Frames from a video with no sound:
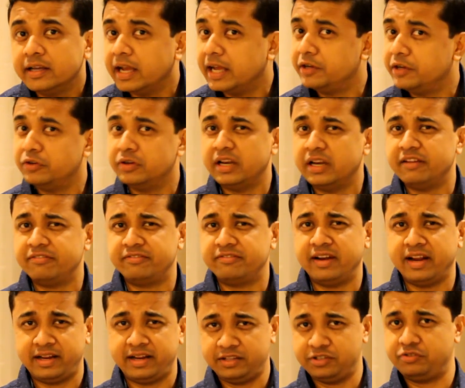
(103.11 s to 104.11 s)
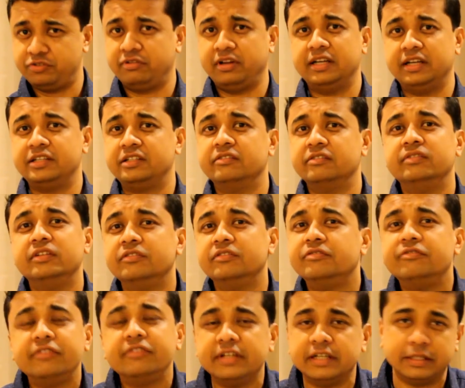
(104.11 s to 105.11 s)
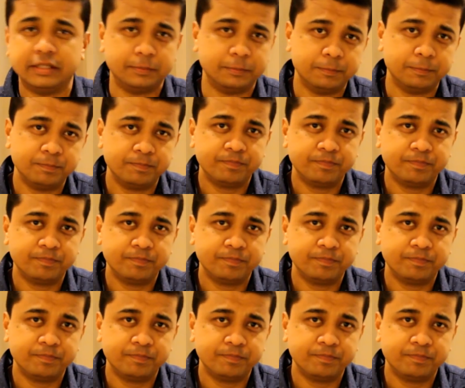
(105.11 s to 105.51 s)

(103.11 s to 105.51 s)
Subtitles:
and your left leg is relatively free.